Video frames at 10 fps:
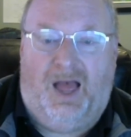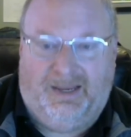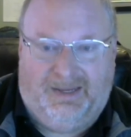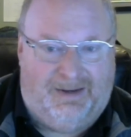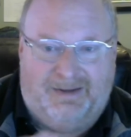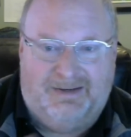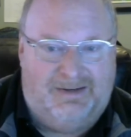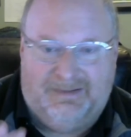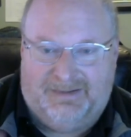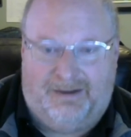Again, I
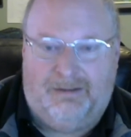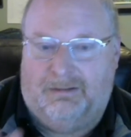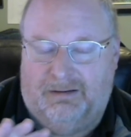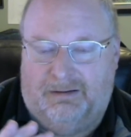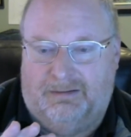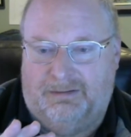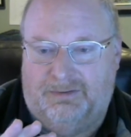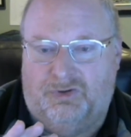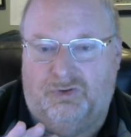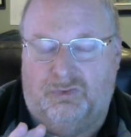didn't dare
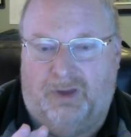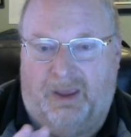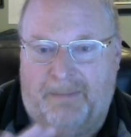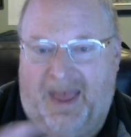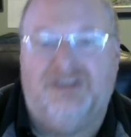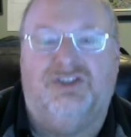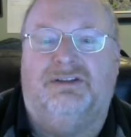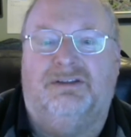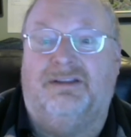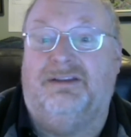to
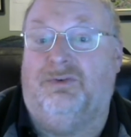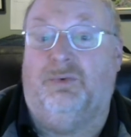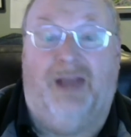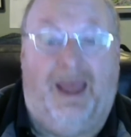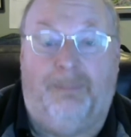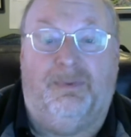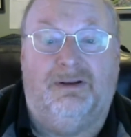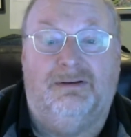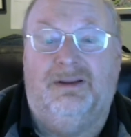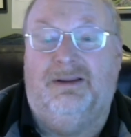imagine that this would
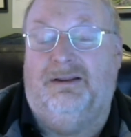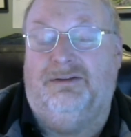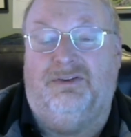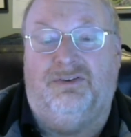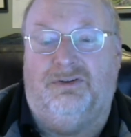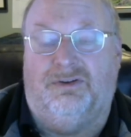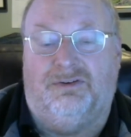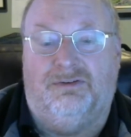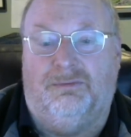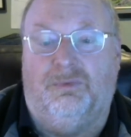happen. This
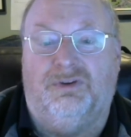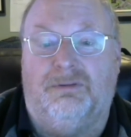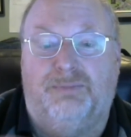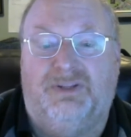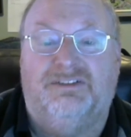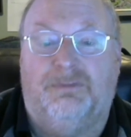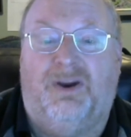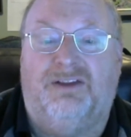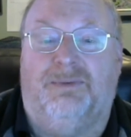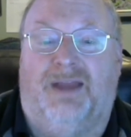is was a complete
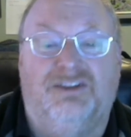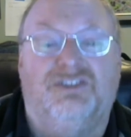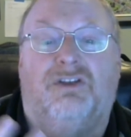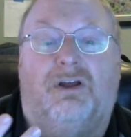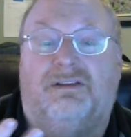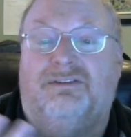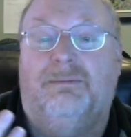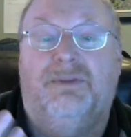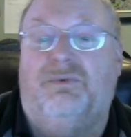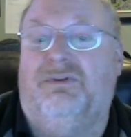surprise to me. I just thought that
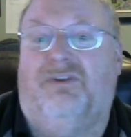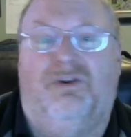somebody would have